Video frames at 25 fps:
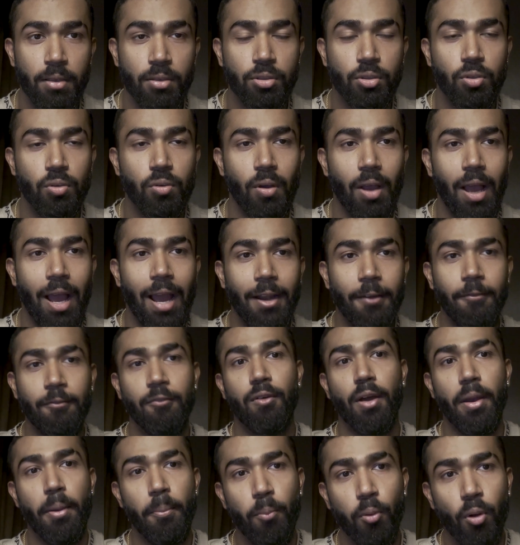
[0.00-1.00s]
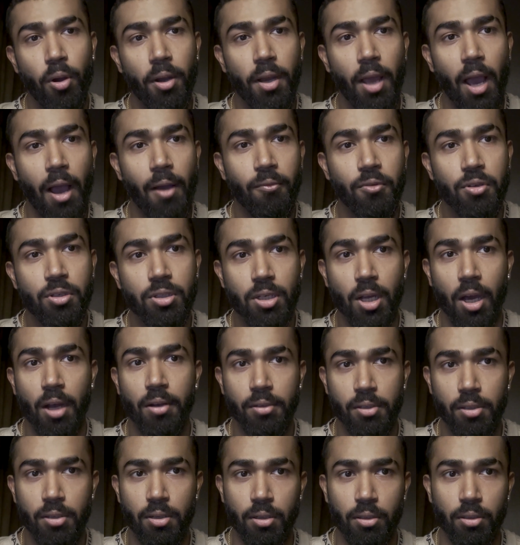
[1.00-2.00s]
So at one point I was
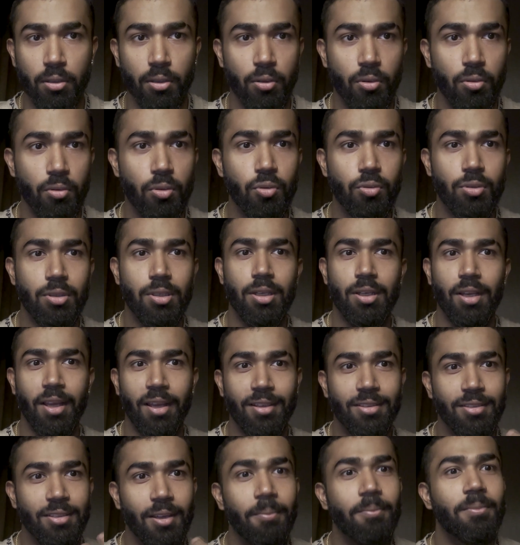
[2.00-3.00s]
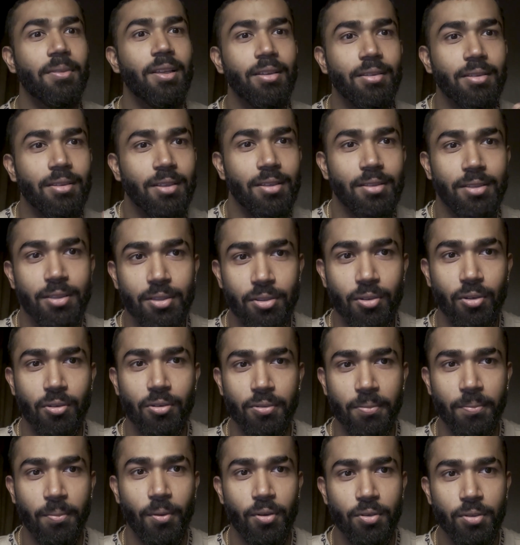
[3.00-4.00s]
startled, you know, to see like something, this is
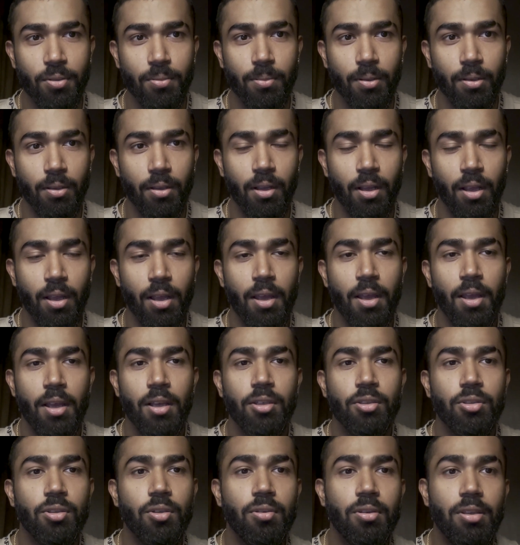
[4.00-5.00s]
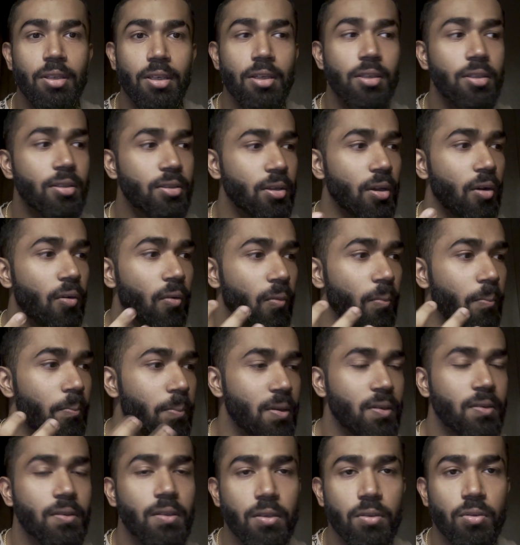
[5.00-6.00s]
also possible. So these
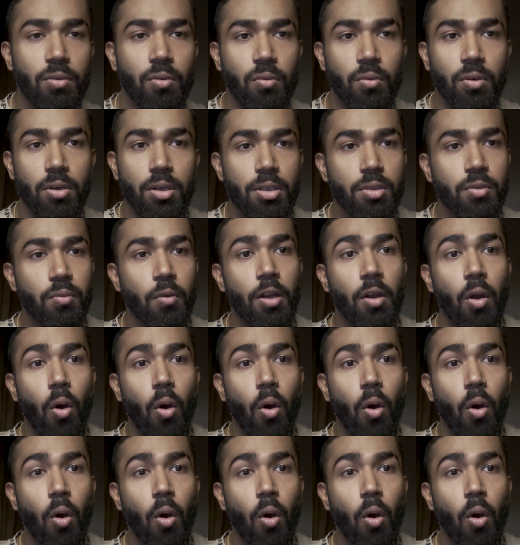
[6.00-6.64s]
business owners will